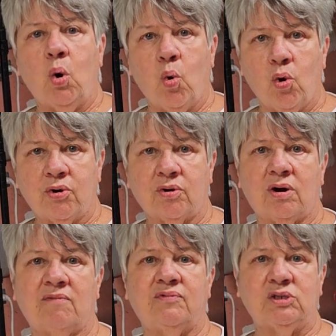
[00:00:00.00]
order
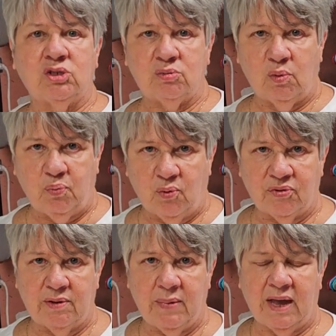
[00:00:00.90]
of which you will pull
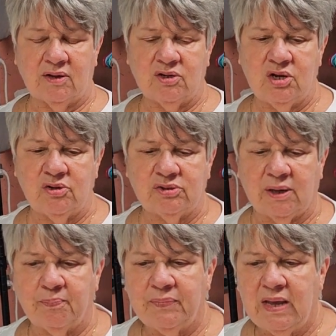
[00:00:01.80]
them out and use
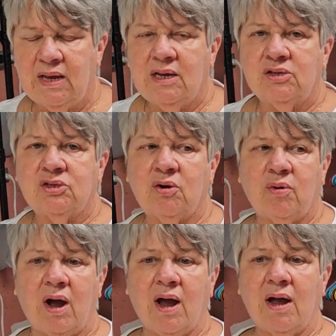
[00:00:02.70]
them.
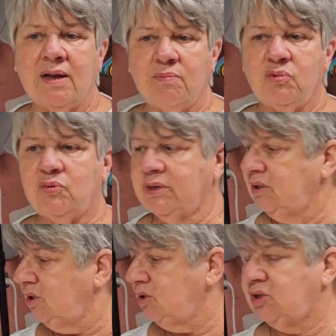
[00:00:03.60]
So I am
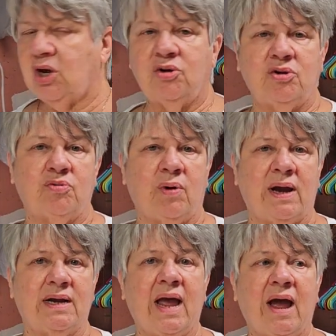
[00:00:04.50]
going to show you
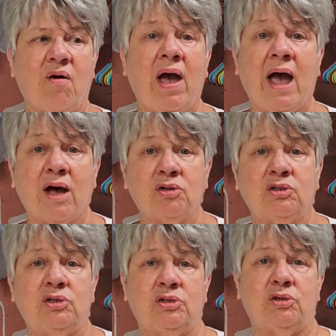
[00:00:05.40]
right now how
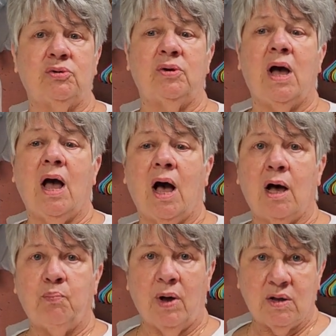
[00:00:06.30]
to do
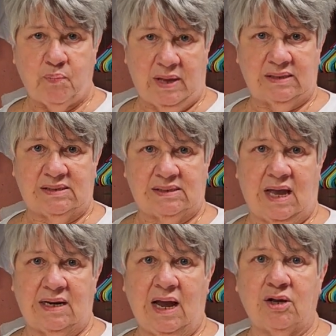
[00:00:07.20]
a bunk bed
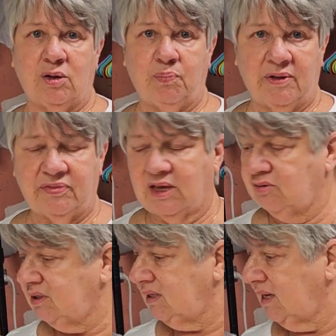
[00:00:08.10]
set, how you put
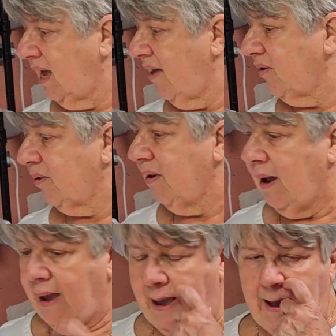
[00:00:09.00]
those together.
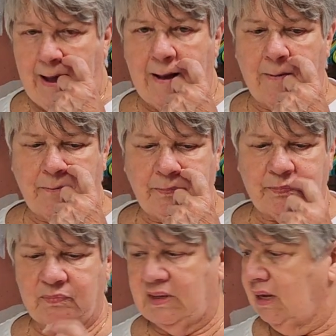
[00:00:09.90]
Um,
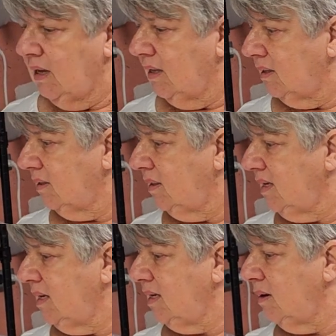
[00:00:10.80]

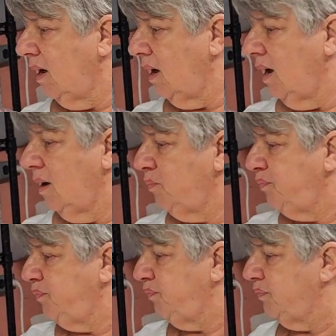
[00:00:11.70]
I'm
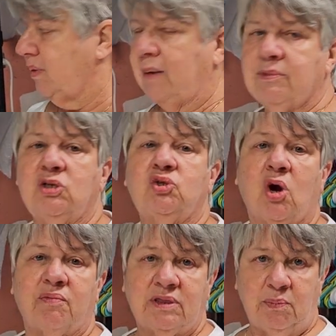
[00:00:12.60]
going to
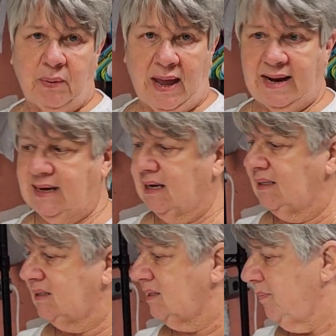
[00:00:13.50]
start with the
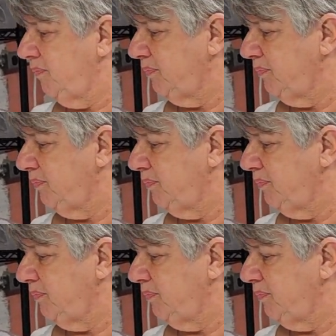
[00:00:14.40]
blankets.